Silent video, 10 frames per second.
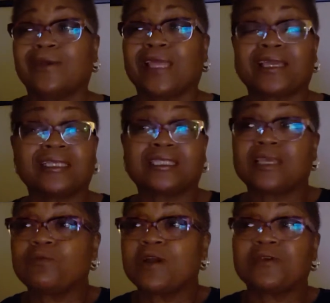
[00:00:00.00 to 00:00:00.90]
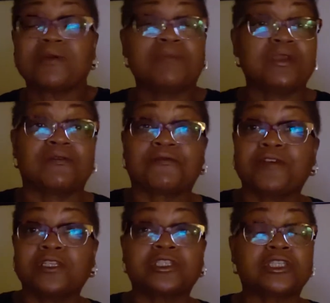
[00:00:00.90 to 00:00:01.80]
like I said, whether it be a
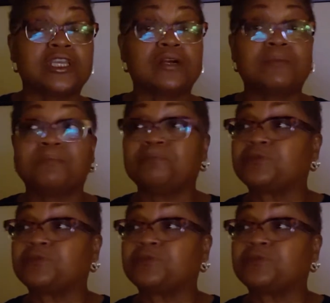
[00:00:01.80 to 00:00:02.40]
friendship,